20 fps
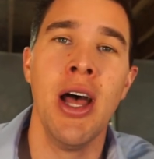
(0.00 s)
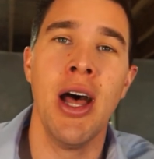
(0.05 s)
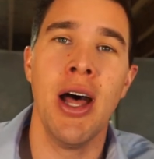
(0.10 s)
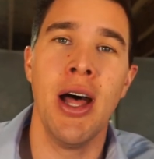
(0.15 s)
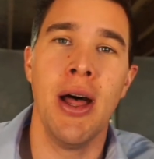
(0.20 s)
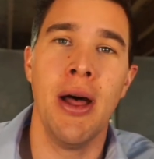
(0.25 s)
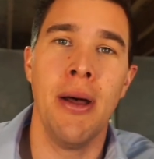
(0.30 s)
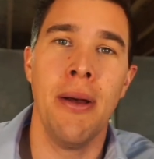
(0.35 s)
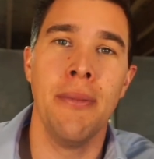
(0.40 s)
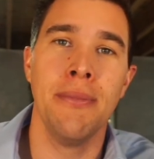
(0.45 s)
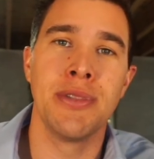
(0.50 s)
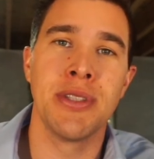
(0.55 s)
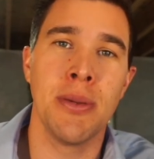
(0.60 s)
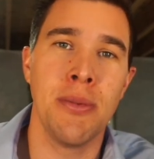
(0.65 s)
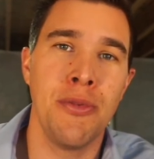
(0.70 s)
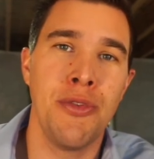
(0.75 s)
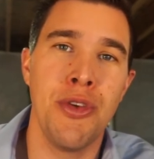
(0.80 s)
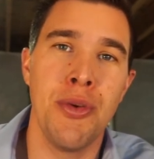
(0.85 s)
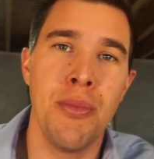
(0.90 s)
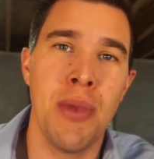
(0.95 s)
Um, some
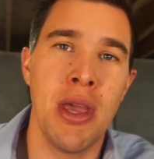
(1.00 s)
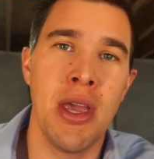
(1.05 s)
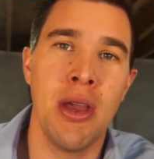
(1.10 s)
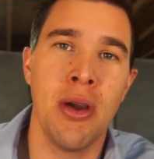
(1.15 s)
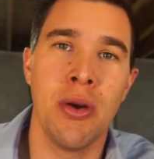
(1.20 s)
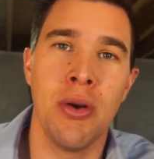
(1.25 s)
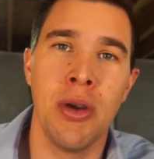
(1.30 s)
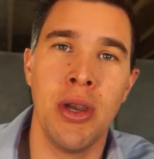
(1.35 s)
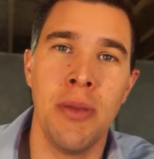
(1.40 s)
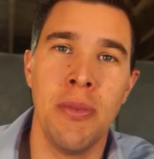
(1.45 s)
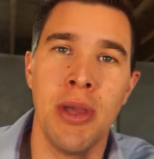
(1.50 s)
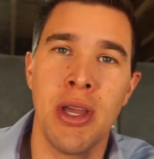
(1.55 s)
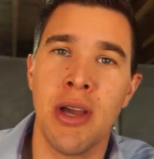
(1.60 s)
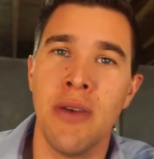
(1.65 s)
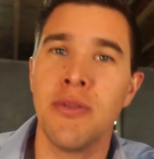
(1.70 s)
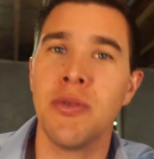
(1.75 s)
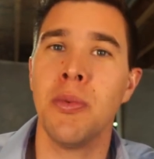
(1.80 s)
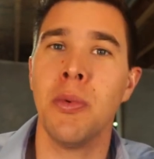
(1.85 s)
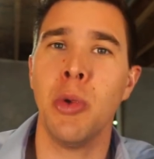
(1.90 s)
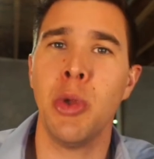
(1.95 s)
of you may already be
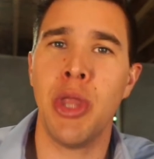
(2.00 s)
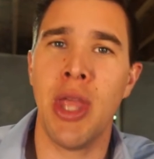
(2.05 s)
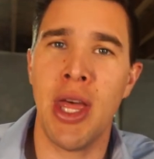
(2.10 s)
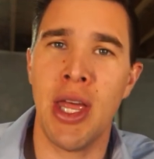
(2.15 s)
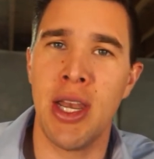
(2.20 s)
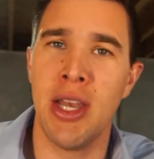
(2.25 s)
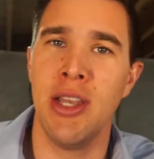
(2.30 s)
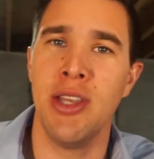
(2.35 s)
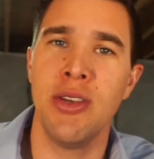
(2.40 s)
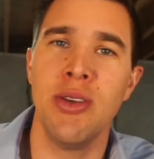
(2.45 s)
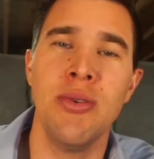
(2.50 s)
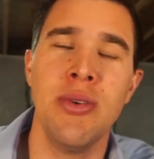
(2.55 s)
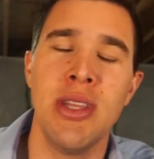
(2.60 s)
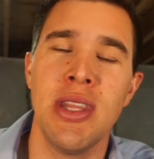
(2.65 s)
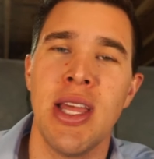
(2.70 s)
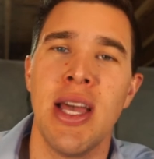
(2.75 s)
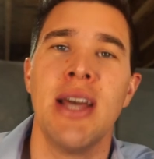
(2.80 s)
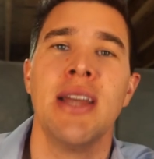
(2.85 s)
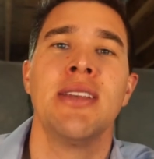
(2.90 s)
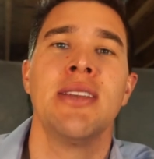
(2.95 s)
comfortable with that and doing
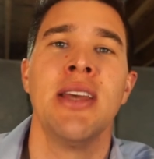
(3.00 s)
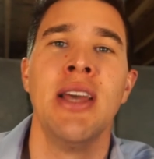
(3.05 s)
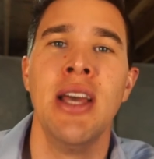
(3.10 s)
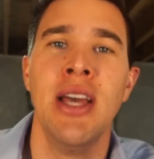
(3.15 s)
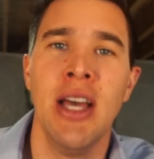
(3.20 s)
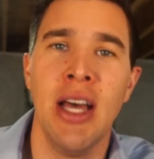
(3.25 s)
that.